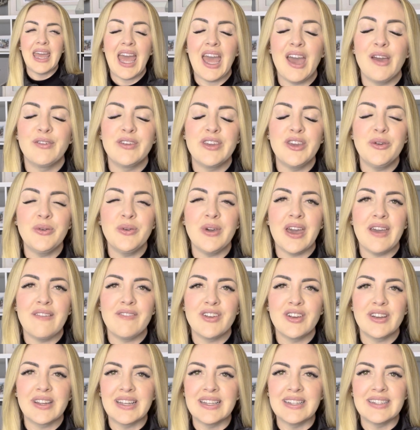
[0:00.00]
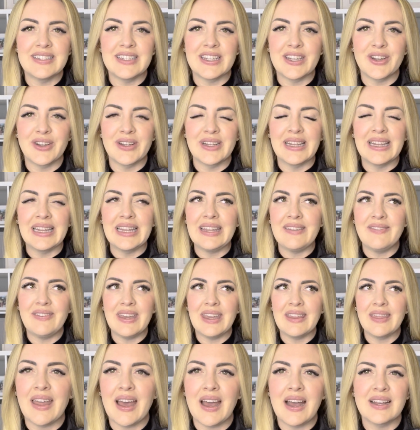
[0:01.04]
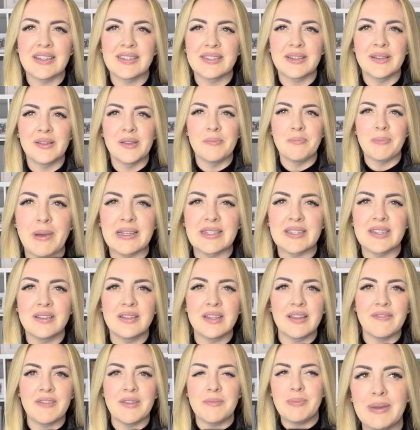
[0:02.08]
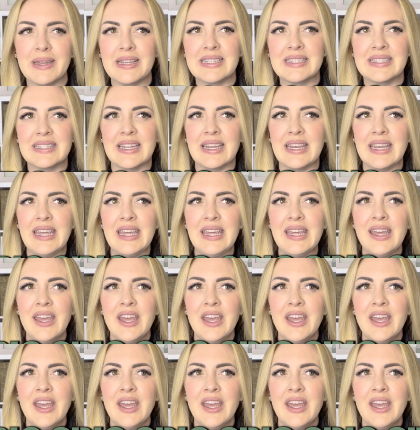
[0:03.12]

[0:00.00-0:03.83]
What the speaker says: Have you ever considered leaving the hustle and bustle of the big city